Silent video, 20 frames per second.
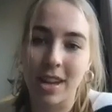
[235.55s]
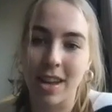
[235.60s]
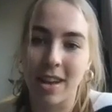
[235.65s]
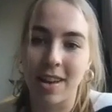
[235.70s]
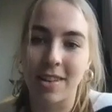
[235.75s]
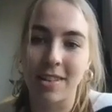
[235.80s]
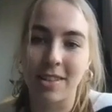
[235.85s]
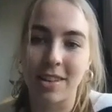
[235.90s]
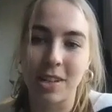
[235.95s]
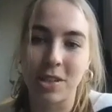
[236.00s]

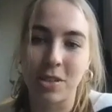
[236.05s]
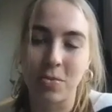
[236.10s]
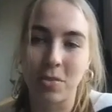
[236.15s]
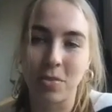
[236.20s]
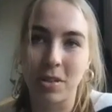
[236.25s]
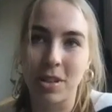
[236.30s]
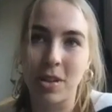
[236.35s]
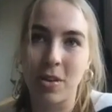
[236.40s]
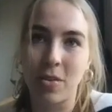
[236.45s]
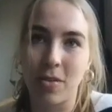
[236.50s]
And it's
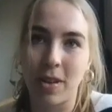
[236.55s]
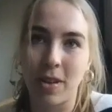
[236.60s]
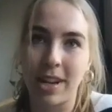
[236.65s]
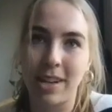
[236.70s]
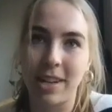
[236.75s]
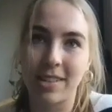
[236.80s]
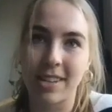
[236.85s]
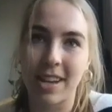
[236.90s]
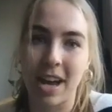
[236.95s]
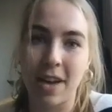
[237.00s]
really
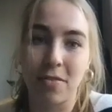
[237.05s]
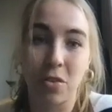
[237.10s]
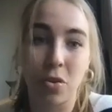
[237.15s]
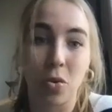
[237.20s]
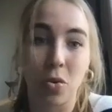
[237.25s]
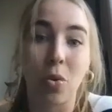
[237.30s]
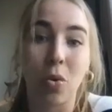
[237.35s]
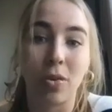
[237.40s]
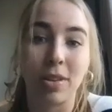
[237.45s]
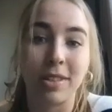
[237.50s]
great to have a
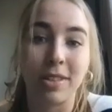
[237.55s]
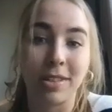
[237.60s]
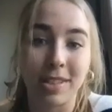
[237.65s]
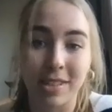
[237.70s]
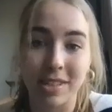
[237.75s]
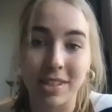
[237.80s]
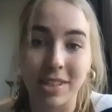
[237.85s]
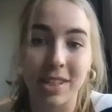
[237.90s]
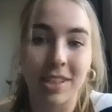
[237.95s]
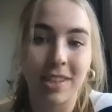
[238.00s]
goal and
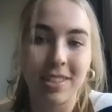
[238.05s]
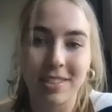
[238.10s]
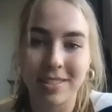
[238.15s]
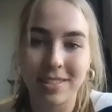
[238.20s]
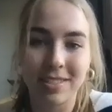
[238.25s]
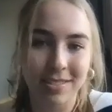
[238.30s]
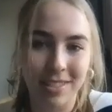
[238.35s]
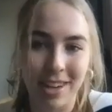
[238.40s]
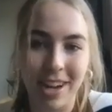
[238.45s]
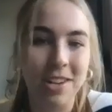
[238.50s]
see
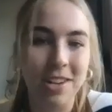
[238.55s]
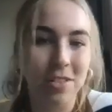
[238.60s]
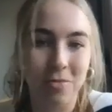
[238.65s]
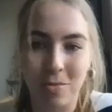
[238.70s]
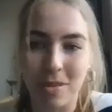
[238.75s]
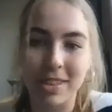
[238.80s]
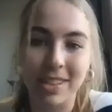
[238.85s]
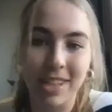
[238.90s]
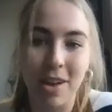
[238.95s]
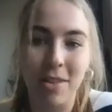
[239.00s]
kind of
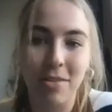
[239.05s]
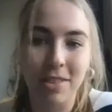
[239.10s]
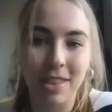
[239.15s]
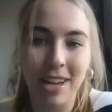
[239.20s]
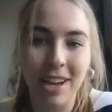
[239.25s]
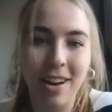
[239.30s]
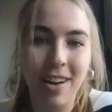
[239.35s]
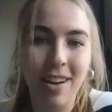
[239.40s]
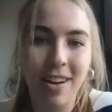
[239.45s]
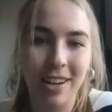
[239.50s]
what's out
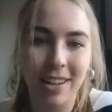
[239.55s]
there.